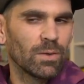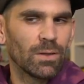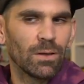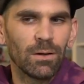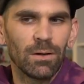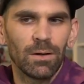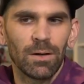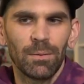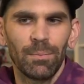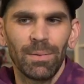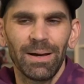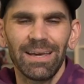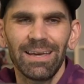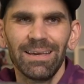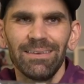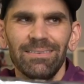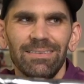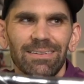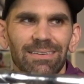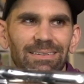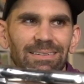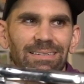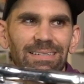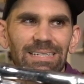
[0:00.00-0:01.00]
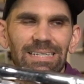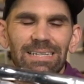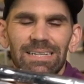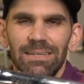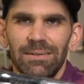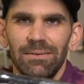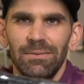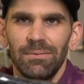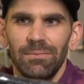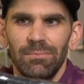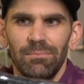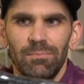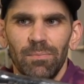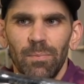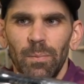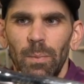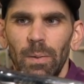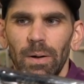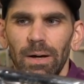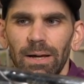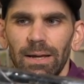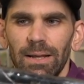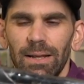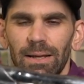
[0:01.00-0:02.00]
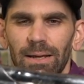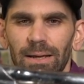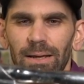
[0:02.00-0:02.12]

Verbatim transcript: I guess it did, but